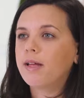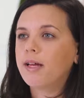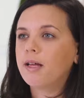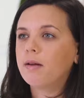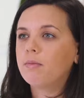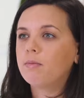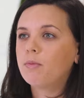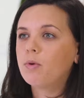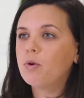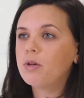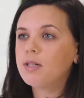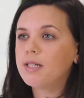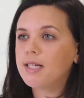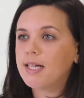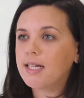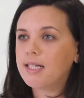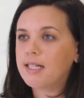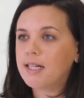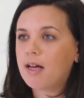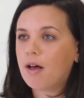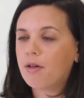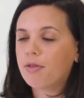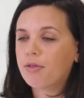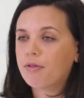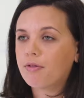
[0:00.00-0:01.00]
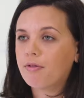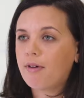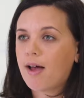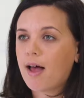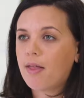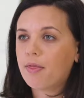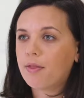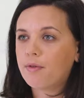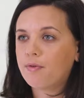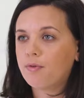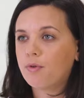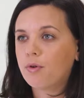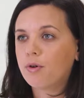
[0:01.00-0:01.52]
in more detail
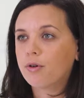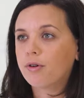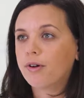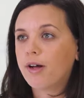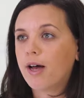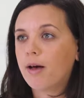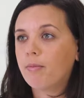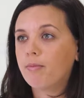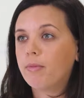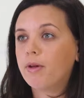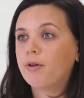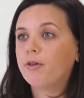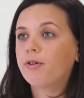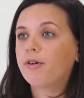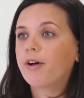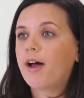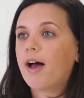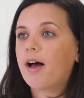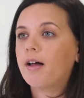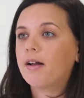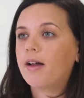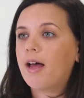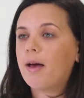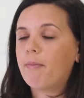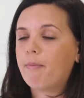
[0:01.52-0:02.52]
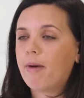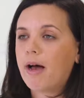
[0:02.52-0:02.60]
throughout the foreground, middle ground, and